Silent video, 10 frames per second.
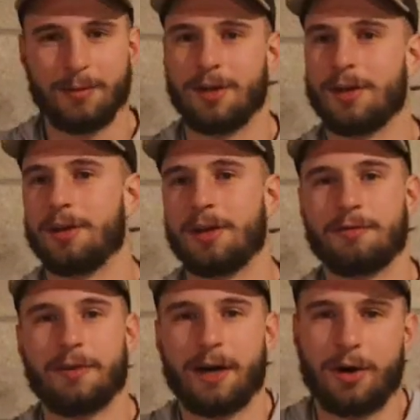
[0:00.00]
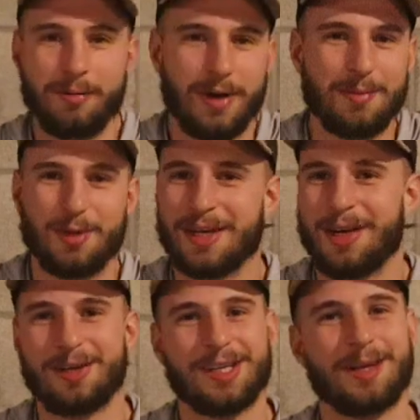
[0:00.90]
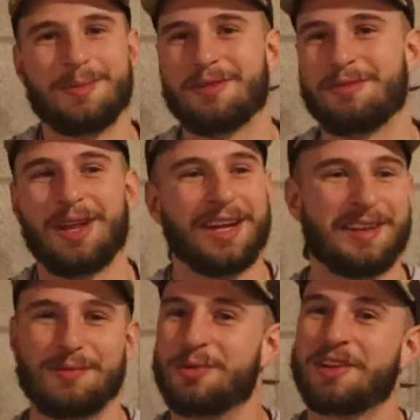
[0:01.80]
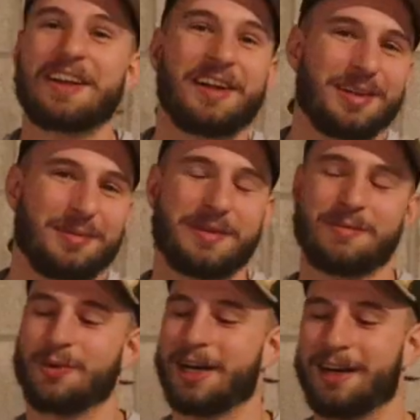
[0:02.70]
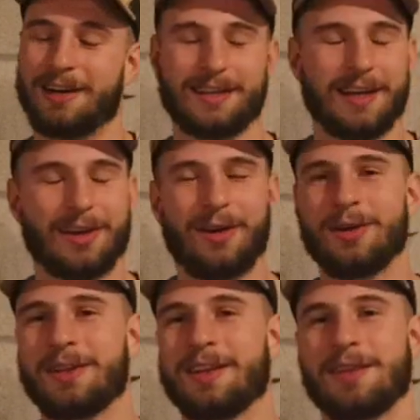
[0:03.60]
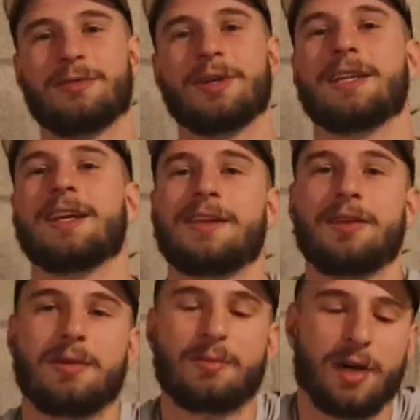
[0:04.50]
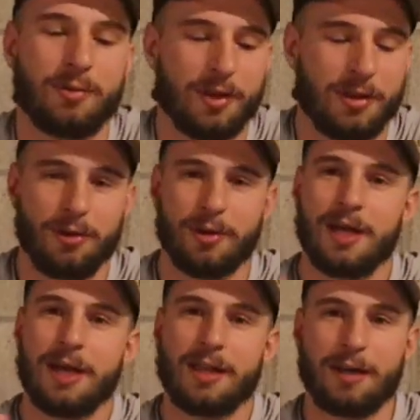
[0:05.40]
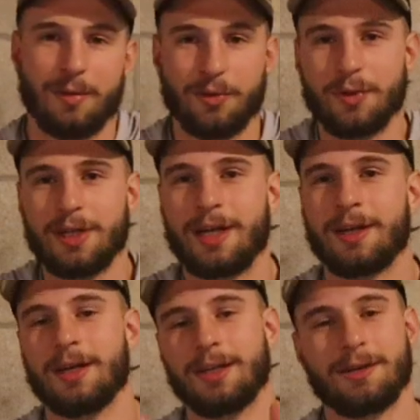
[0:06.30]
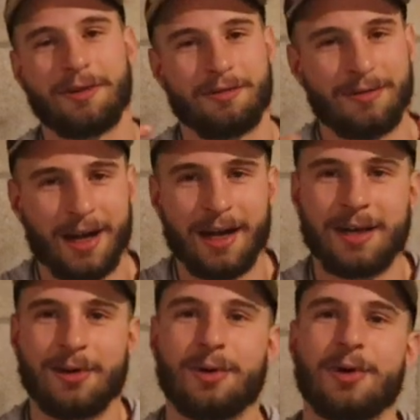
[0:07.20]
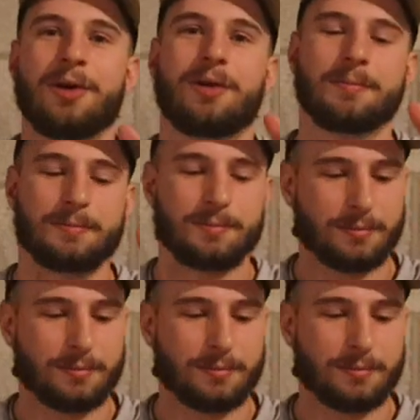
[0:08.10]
You can find homemade potato chips if like someone was selling them somewhere, and like all these different things that you can bring with you. They're gonna be really good. They're fried in oil.